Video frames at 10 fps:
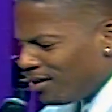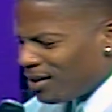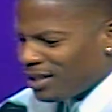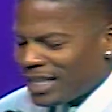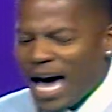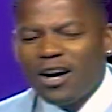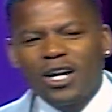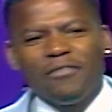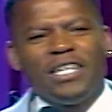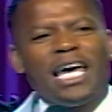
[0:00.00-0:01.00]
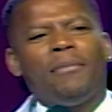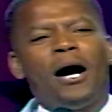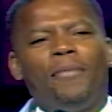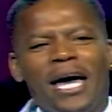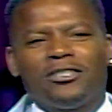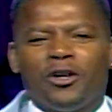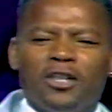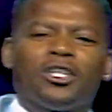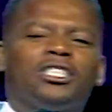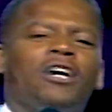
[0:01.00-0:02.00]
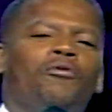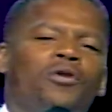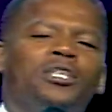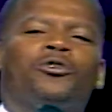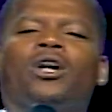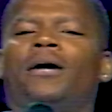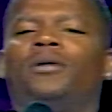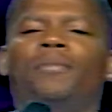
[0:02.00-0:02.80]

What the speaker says: And I don't give a damn how bad you hurt yourself when we was growing up.